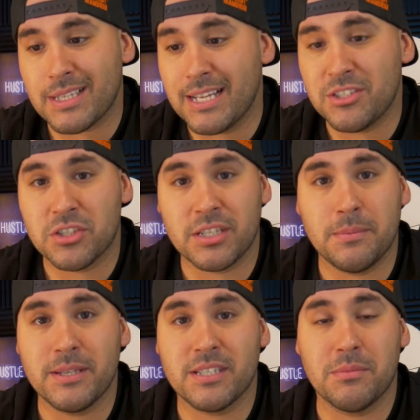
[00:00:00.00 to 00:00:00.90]
it's just going to
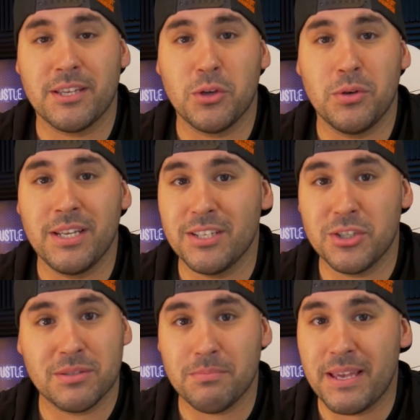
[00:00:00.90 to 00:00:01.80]
be something you need to
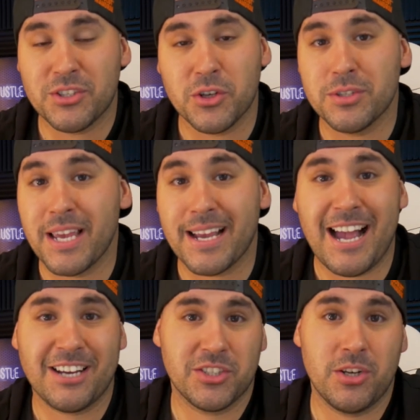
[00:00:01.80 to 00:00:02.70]
just make sure you take
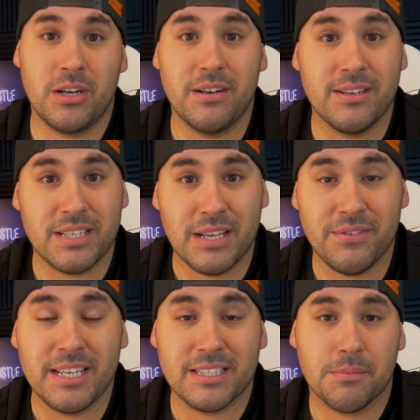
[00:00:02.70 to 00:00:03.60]
action on it if
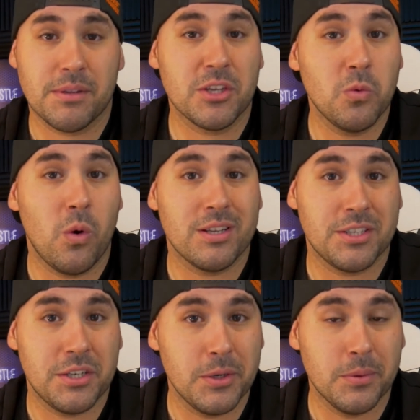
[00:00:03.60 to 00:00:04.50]
it is something you want
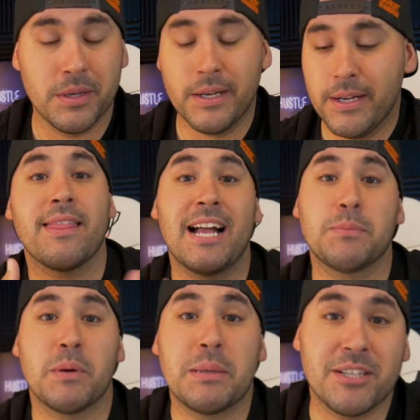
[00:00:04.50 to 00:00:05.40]
to do. That's
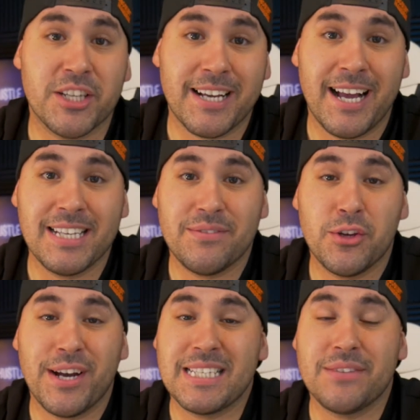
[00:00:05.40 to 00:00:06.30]
pretty much it, guys. If
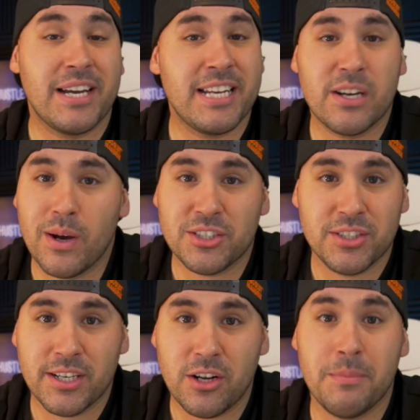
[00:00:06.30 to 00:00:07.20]
you guys have any
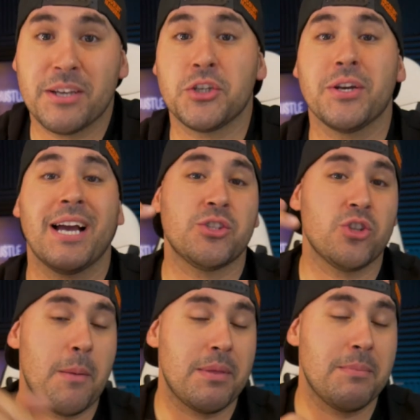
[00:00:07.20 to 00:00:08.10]
questions at all, make sure you guys
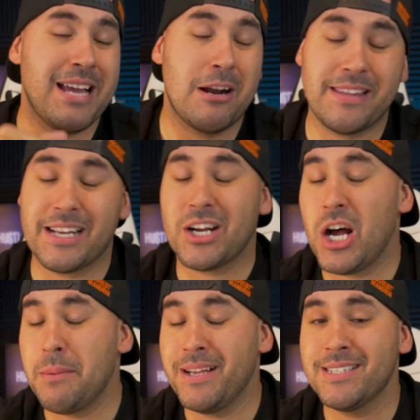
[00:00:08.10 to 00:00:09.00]
drop them down in the
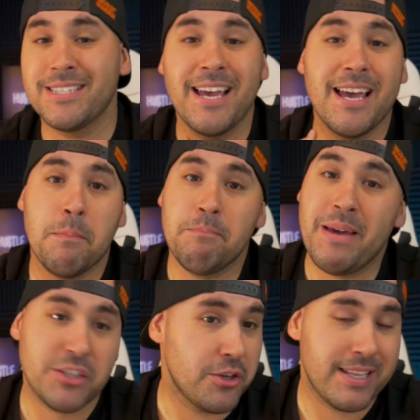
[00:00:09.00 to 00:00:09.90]
comments.
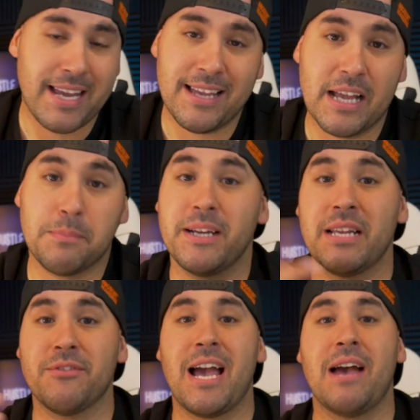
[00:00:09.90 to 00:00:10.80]
Make sure you hit that like button
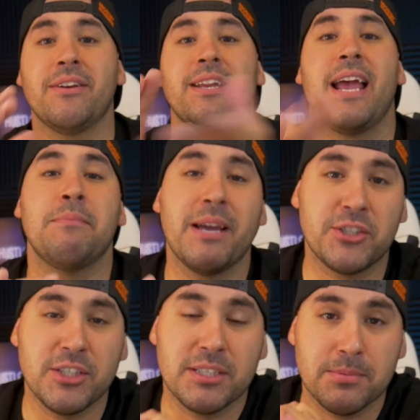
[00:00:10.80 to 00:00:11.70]
if you haven't, and make
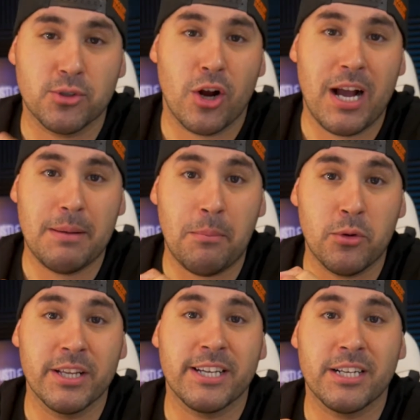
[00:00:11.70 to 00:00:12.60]
sure you subscribe. I'm
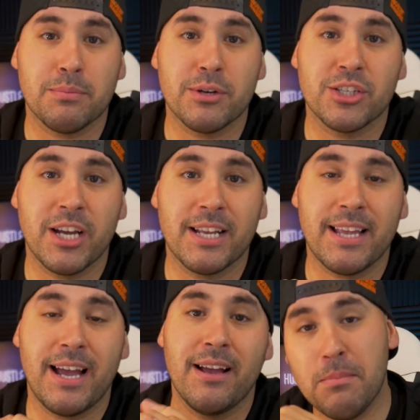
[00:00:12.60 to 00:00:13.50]
really going to appreciate
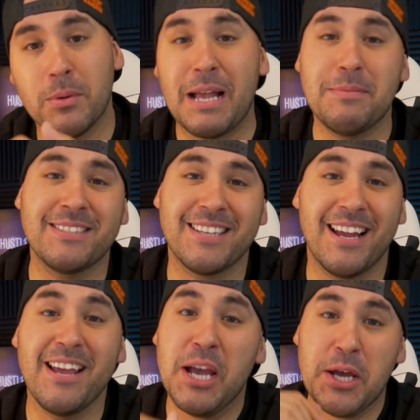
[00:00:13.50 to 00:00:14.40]
that. But with that being
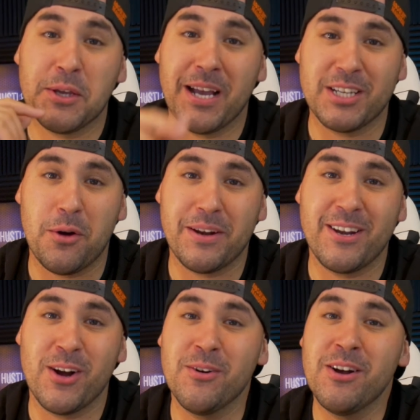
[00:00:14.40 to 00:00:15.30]
said, you guys already
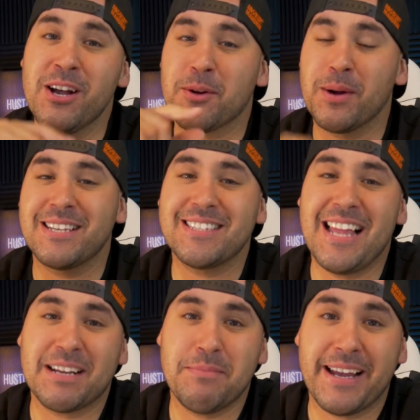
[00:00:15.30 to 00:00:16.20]
know, quit the
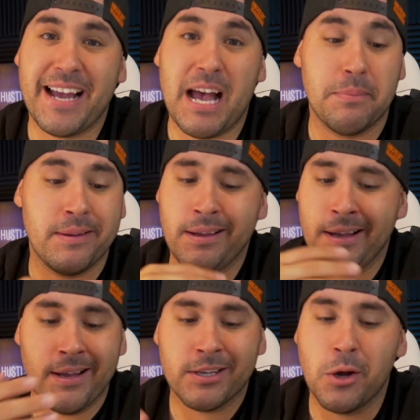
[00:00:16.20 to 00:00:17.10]
slack and make it happen.
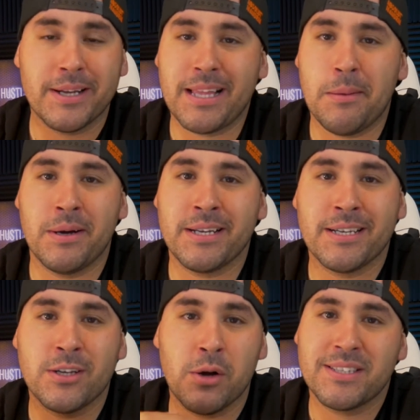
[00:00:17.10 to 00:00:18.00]
Go get that money.
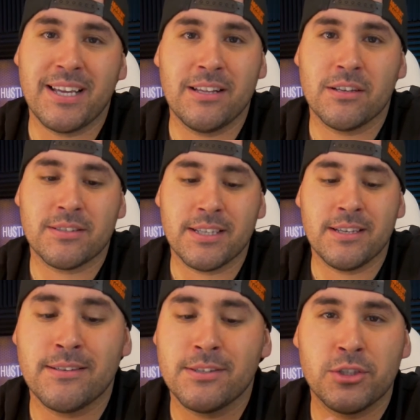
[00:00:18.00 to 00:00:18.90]
Go get the
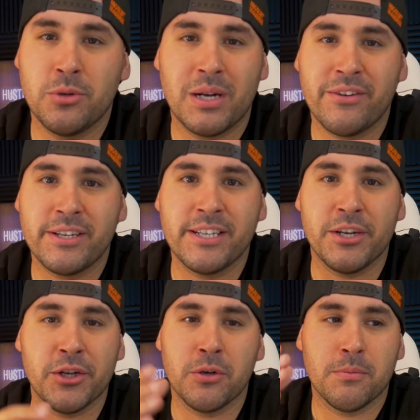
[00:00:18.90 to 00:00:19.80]
LLC. Do whatever you need to
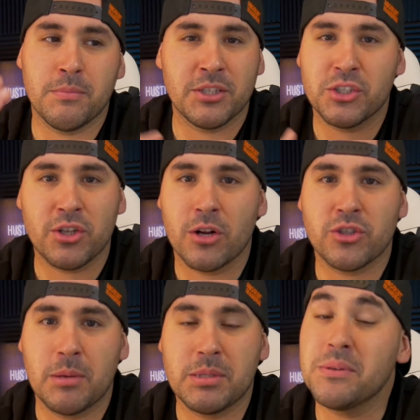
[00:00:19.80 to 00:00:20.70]
do, but just start
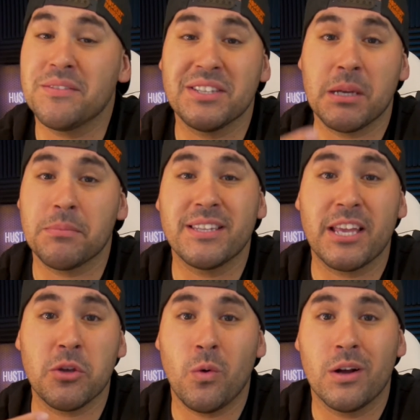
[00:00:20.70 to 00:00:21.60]
dropshipping if it's something that
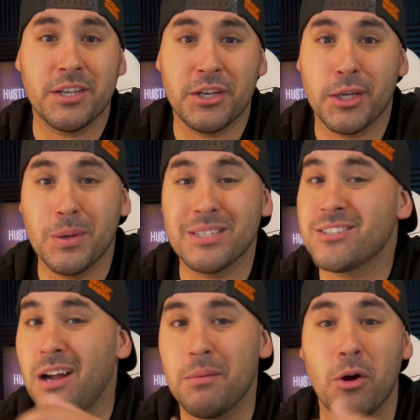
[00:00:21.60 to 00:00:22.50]
you want to do, and
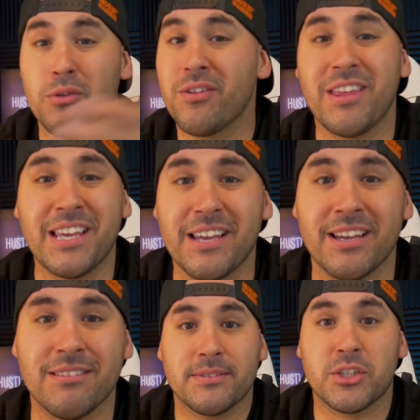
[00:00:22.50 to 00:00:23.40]
stop overthinking
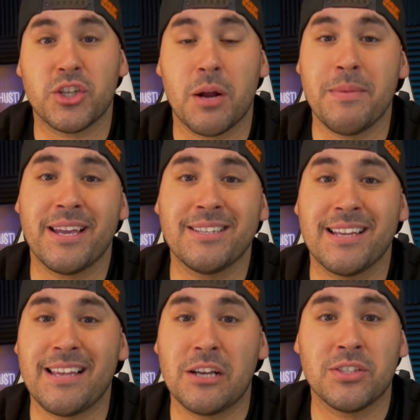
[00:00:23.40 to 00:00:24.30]
it. To start making
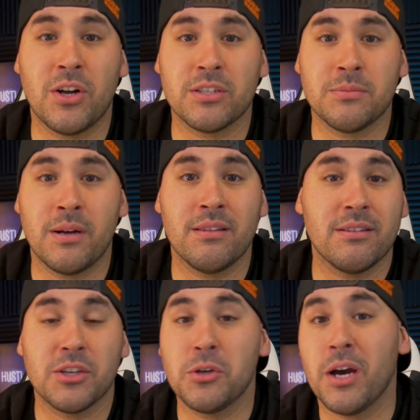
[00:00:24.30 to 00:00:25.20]
$10,000 a month,
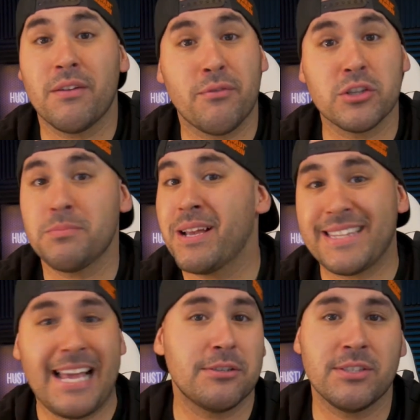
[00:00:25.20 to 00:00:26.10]
you got to first make
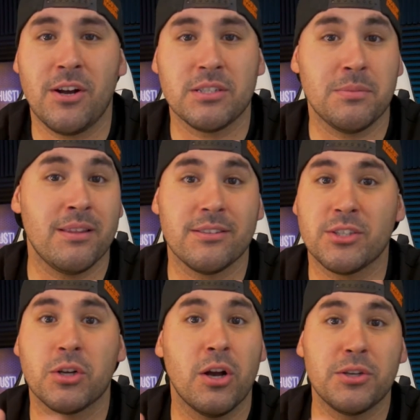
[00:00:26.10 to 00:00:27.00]
$1,000 a month.
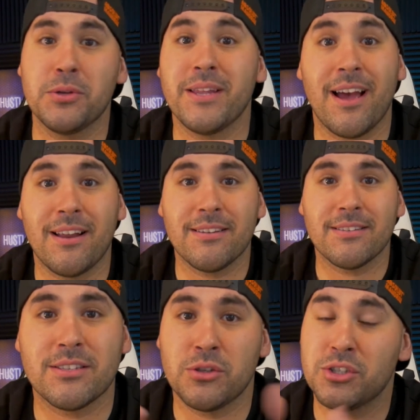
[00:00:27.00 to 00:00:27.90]
So go do that.
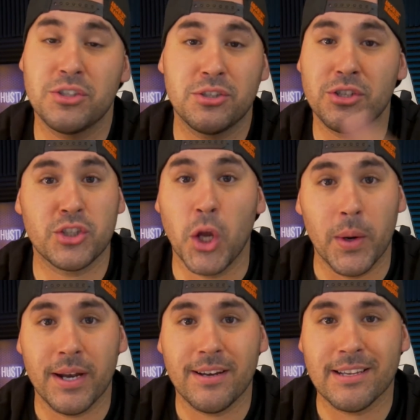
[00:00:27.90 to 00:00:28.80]
So just do
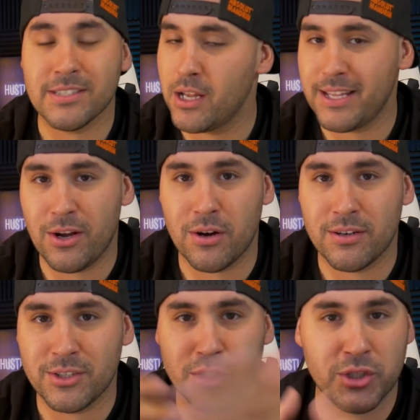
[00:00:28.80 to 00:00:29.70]
it. It's not that hard.
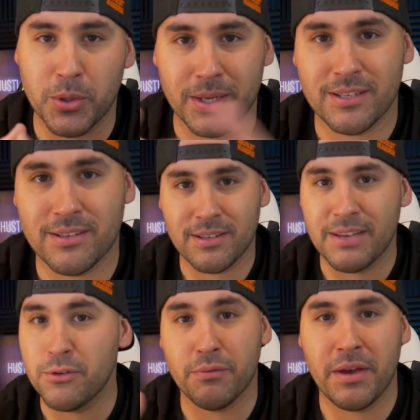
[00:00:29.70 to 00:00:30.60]
Just do it.
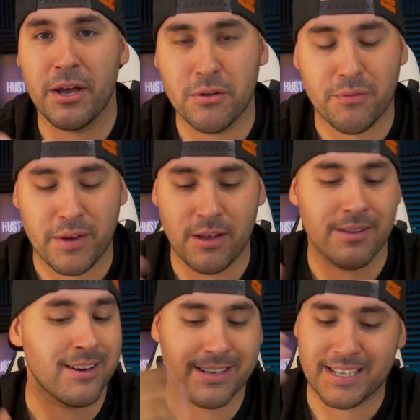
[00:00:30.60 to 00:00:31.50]
If you fail, you fail,
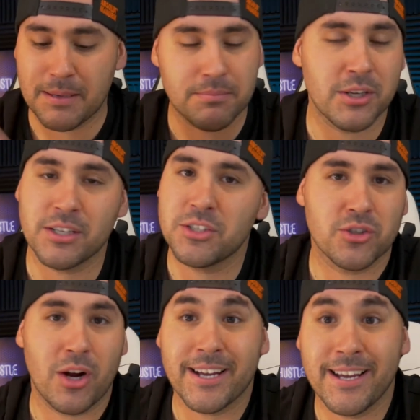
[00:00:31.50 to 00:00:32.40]
and you're going to just
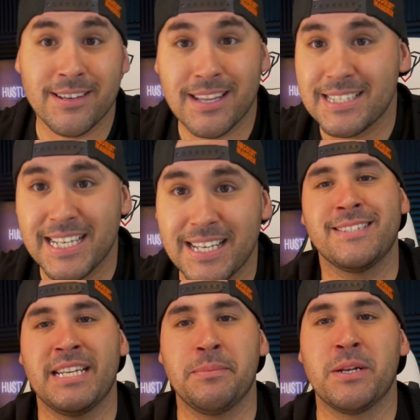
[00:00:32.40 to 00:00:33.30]
try again. That's it.
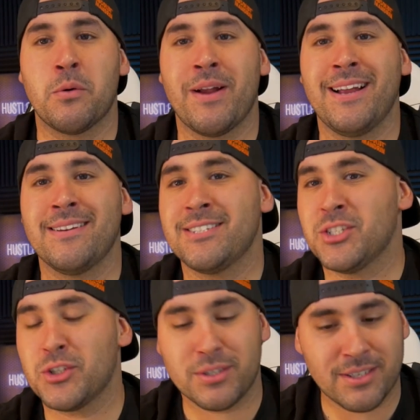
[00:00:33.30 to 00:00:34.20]
Didn't mean to rant,
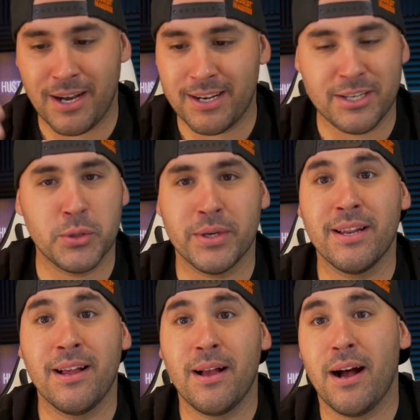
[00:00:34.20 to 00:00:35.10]
just got into it.
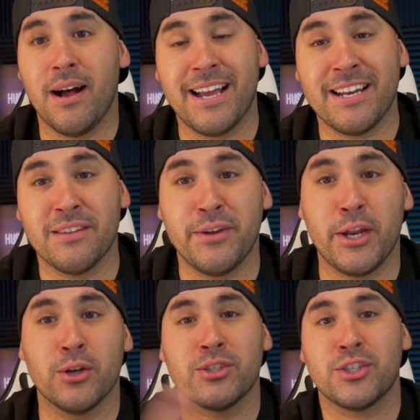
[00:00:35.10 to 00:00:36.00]
End of the
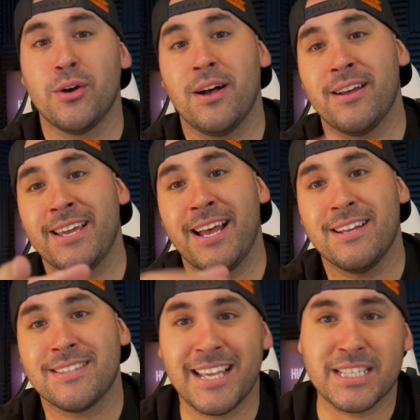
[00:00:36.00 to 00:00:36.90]
video. So yeah,
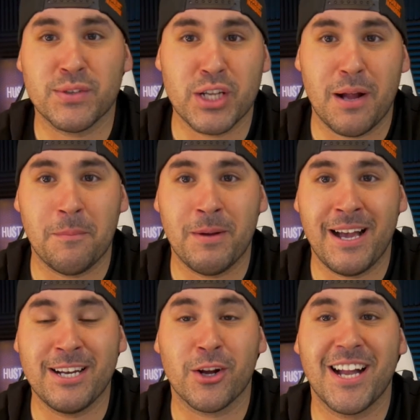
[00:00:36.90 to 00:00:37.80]
thanks for stopping
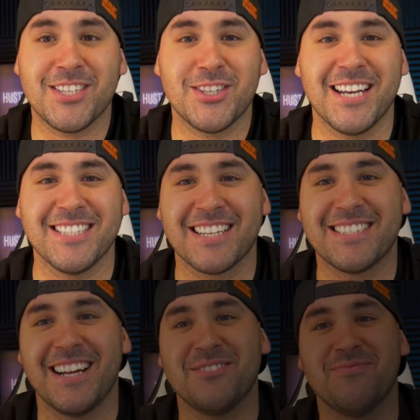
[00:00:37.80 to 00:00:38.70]
by, and I'll catch you guys next time.